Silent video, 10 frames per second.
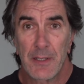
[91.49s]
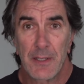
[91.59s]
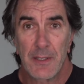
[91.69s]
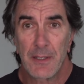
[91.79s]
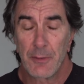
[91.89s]

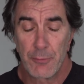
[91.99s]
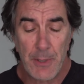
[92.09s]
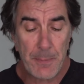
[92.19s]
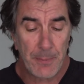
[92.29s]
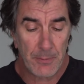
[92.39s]

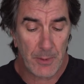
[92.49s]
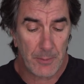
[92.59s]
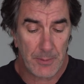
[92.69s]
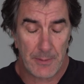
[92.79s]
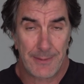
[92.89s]

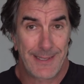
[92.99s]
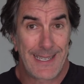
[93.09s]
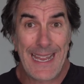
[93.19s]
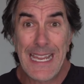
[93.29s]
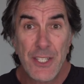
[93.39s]

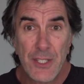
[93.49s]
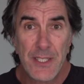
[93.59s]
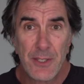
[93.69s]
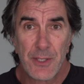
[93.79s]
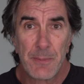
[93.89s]
an
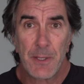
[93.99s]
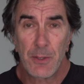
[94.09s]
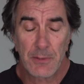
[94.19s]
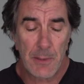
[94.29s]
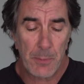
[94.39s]
agency or something you
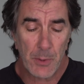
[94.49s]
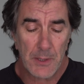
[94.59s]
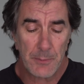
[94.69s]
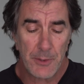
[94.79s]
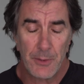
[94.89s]
can report
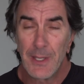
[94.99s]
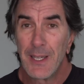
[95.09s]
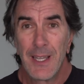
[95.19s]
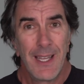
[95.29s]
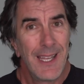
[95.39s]
them to.
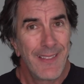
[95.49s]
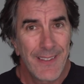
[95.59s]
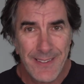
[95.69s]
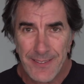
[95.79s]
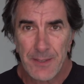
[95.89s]

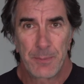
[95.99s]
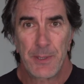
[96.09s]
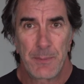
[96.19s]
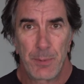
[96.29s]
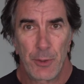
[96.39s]
This is
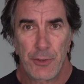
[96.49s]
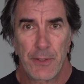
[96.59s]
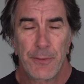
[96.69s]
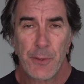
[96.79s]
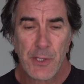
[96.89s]
complete bullshit.
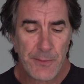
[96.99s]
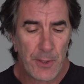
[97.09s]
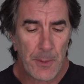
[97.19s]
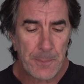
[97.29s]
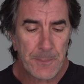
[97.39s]
First of
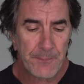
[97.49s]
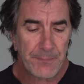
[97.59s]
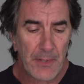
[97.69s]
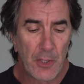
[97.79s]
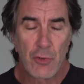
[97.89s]
all,
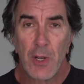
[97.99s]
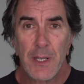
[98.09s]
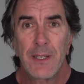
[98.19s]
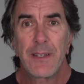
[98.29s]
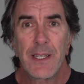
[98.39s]
a
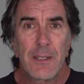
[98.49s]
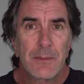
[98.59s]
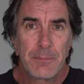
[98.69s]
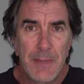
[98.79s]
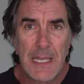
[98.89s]

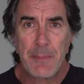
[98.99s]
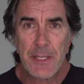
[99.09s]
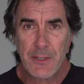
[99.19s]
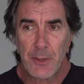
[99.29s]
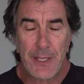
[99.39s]
Groenendael maybe
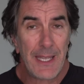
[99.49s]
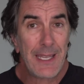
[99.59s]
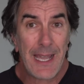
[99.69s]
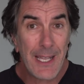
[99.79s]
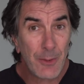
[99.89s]
is
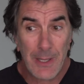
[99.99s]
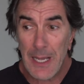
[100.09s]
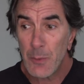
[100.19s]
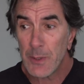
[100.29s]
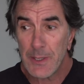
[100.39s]
okay.
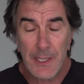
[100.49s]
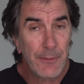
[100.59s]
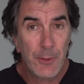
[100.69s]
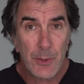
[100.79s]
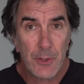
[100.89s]
I wouldn't
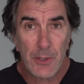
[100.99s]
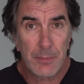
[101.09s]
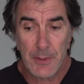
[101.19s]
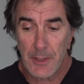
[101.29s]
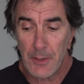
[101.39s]
give you
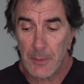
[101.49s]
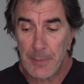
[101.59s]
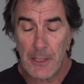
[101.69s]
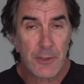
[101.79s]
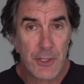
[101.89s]
a
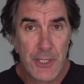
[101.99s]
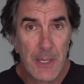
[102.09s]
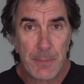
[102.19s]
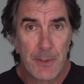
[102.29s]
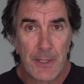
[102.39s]
Belgian
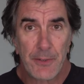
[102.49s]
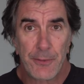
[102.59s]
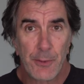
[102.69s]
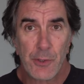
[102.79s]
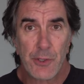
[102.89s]
Shepherd as a
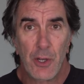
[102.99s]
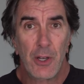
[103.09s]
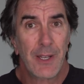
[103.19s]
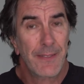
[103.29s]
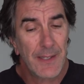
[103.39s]
first
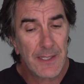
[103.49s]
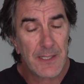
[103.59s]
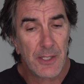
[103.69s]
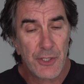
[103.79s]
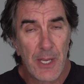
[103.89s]
dog. I think
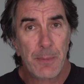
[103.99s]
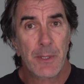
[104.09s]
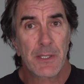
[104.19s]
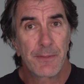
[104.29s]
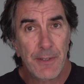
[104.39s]
a Shepherd
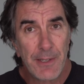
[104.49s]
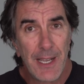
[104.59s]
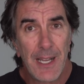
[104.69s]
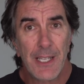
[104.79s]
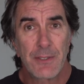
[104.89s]
is a very
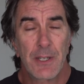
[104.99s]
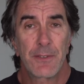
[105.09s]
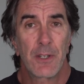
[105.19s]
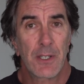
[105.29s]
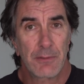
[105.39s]
high drive
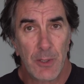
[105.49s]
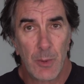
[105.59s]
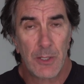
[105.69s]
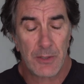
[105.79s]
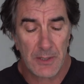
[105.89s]
dog. It
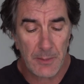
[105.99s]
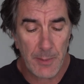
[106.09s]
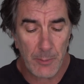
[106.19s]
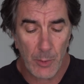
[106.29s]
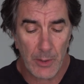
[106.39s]
requires a little bit
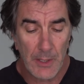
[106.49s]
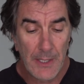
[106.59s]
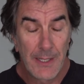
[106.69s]
more